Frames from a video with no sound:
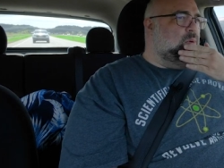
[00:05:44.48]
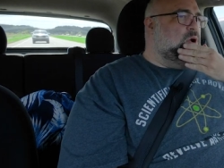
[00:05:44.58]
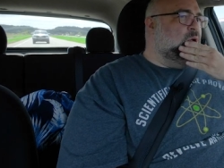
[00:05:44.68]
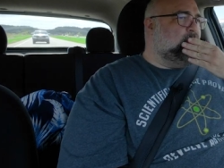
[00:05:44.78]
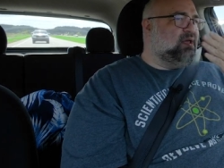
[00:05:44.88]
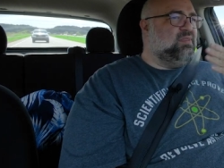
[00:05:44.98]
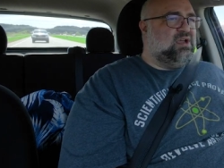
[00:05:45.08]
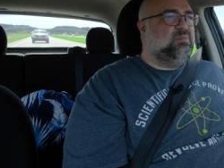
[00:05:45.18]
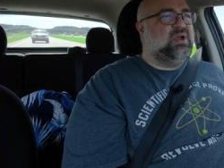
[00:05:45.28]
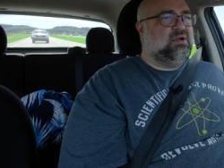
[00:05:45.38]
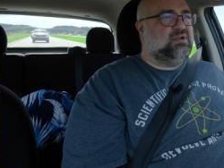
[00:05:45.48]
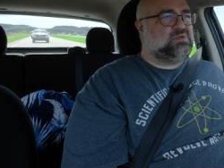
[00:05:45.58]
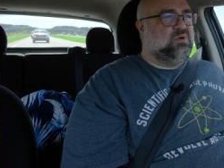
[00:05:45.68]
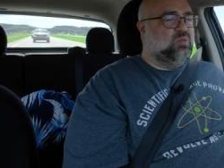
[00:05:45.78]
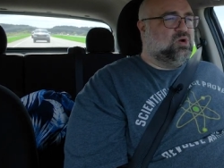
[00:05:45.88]
and their
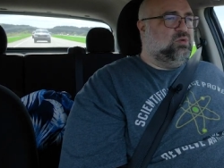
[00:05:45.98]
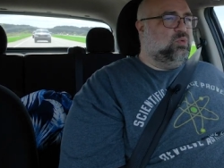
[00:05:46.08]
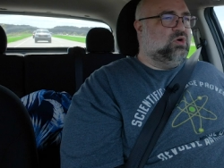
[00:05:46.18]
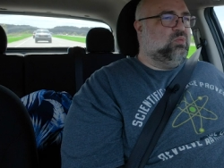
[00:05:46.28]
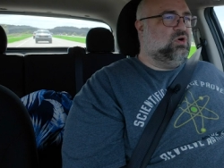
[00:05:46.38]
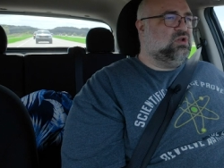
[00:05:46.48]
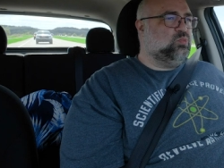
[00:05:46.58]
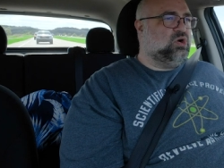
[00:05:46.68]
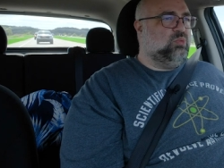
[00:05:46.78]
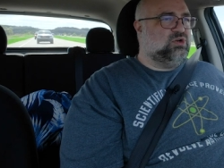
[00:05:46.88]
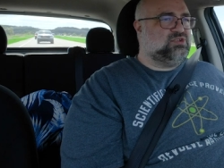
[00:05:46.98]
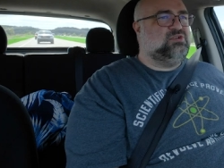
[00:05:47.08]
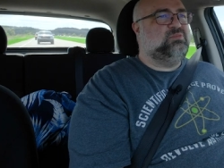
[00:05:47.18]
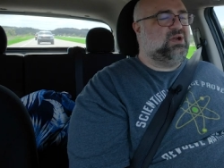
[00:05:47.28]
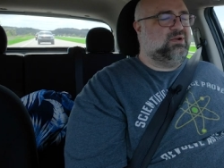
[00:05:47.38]
parents were World War I, World War
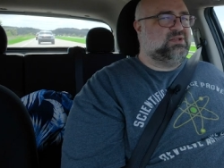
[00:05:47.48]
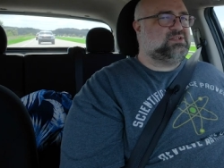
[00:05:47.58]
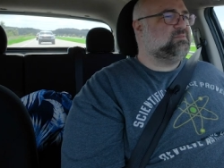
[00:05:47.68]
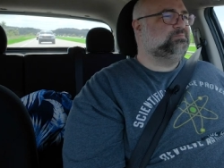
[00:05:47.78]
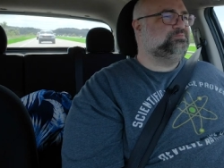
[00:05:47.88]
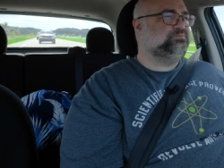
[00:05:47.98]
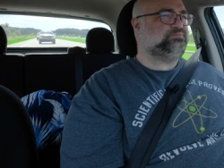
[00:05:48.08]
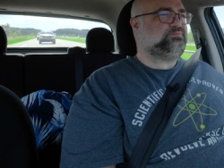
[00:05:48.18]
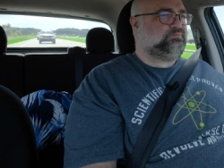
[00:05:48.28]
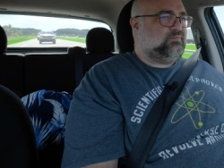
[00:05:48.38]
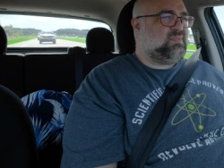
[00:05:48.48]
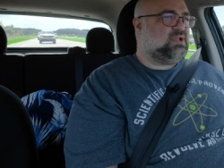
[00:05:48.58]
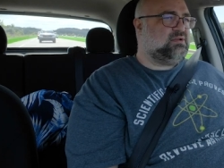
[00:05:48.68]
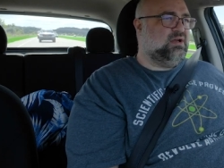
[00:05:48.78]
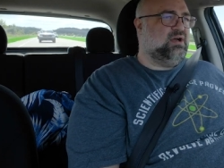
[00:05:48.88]
II parents,
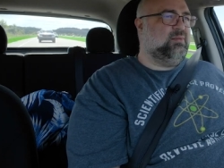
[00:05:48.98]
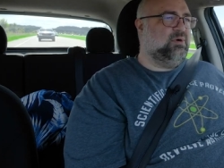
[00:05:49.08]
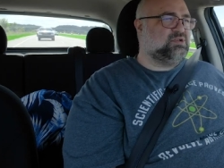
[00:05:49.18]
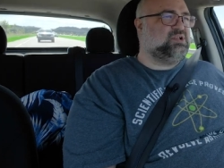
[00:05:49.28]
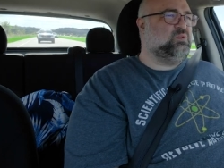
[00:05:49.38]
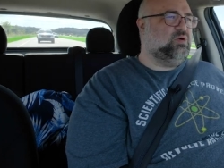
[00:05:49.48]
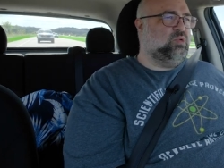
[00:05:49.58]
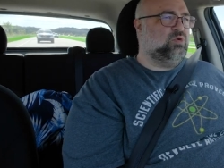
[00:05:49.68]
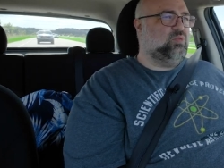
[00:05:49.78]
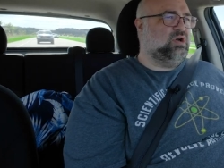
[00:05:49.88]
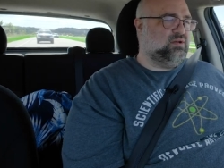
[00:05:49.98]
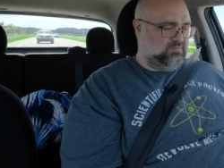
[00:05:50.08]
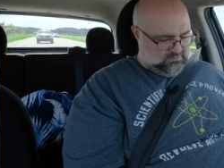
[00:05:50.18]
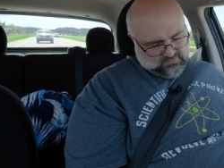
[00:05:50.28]
mostly World War I.